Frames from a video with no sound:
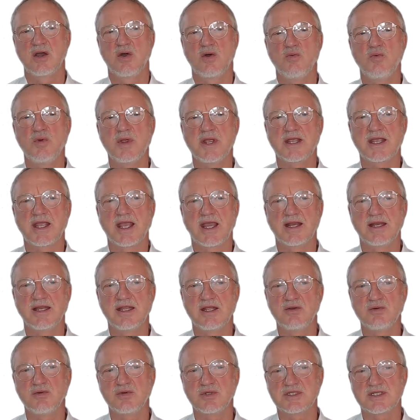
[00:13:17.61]
We can
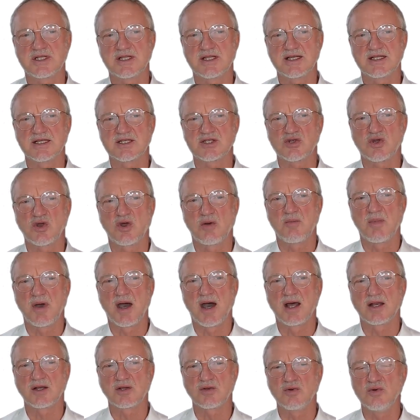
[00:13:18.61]
use this
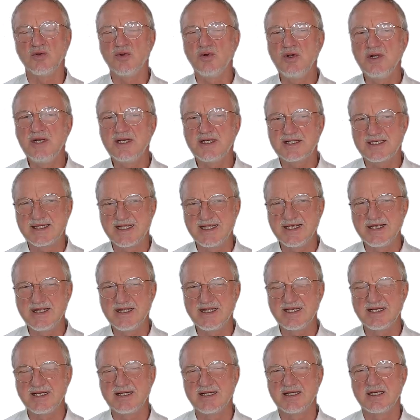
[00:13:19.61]
command ulti